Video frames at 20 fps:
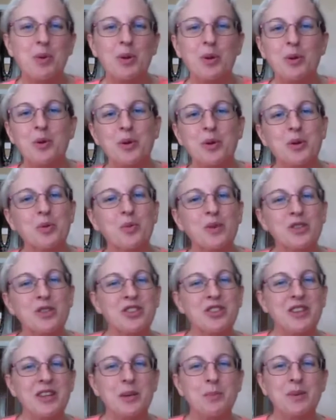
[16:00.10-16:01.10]
who had
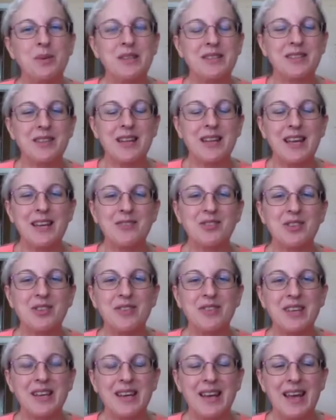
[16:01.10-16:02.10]
originally been slaves
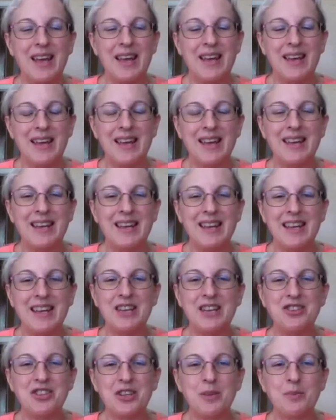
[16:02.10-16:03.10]
of, uh, in
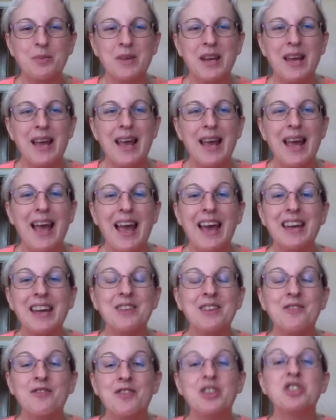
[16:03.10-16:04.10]
Egypt had
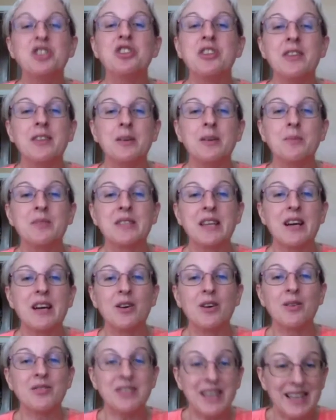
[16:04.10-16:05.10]
envisioned
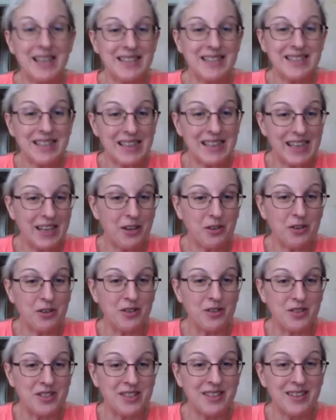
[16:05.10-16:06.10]
themselves as
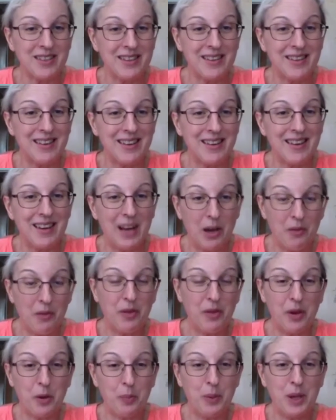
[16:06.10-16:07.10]
leaders of
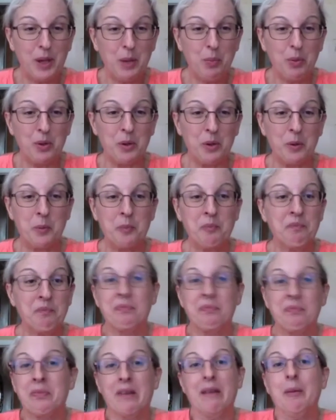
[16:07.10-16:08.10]
their people?
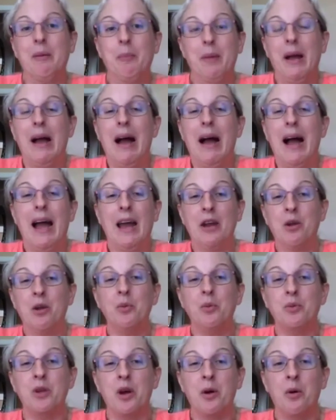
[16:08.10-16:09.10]
I
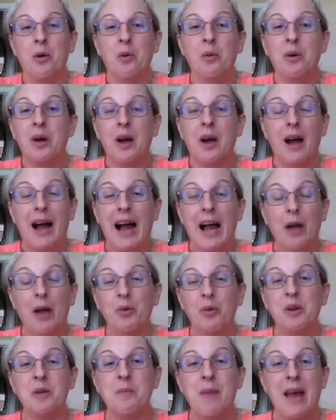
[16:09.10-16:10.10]
don't know. I
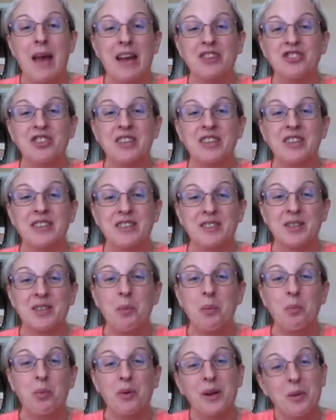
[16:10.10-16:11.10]
would imagine at
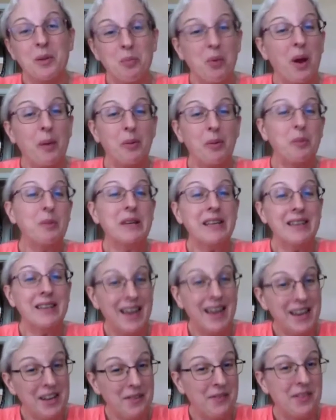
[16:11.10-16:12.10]
some point probably
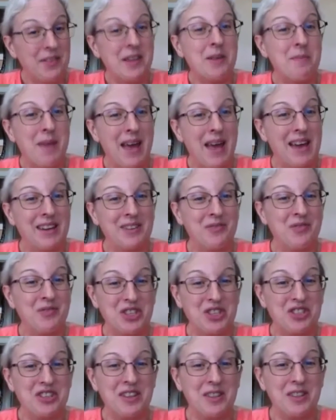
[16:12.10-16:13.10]
none of them had
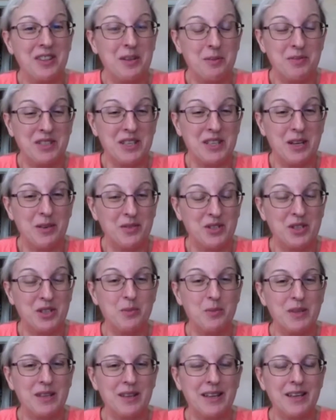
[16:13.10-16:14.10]
envisioned themselves to
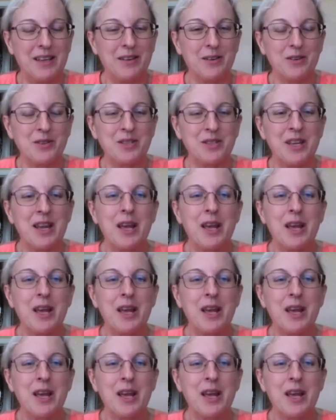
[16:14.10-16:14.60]
be leaders,